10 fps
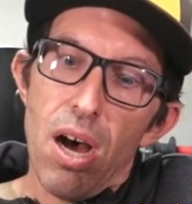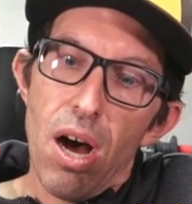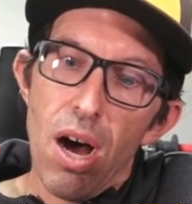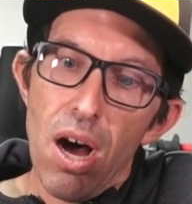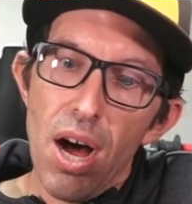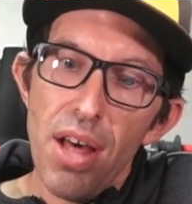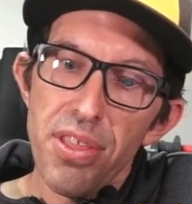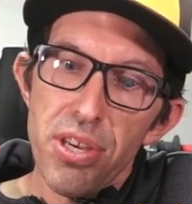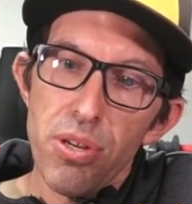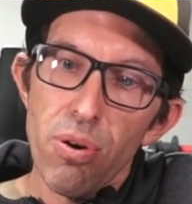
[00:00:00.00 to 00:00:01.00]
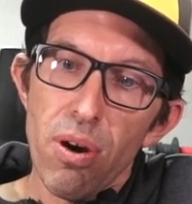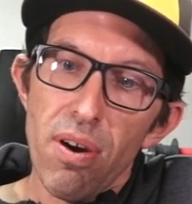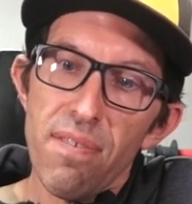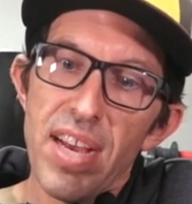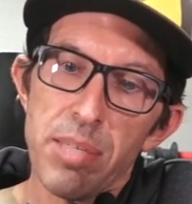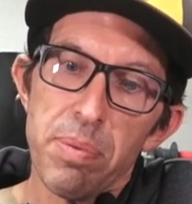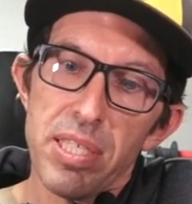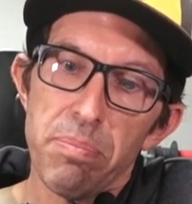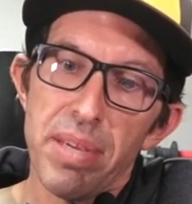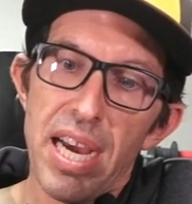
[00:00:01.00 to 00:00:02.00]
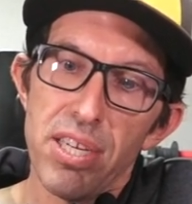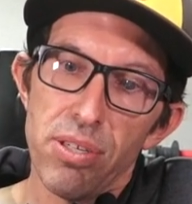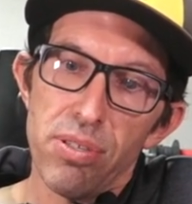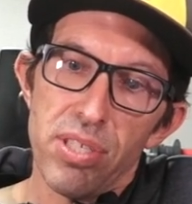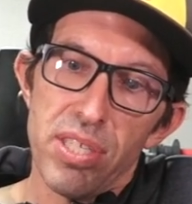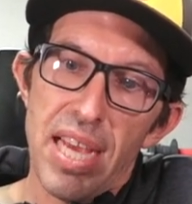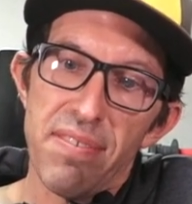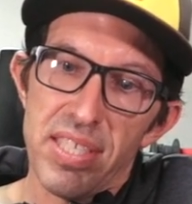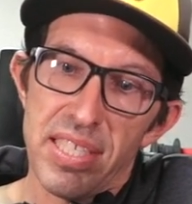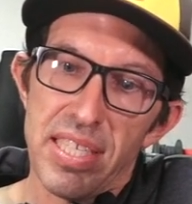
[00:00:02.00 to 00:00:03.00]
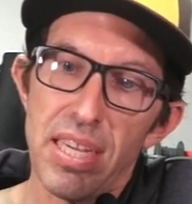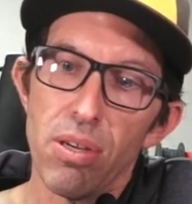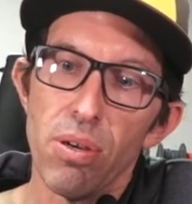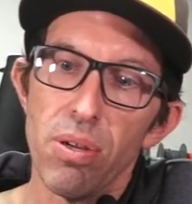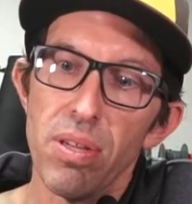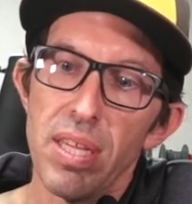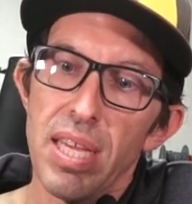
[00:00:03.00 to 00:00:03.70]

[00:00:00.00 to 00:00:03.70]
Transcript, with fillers: All the newer Vespas and Piaggios just have a single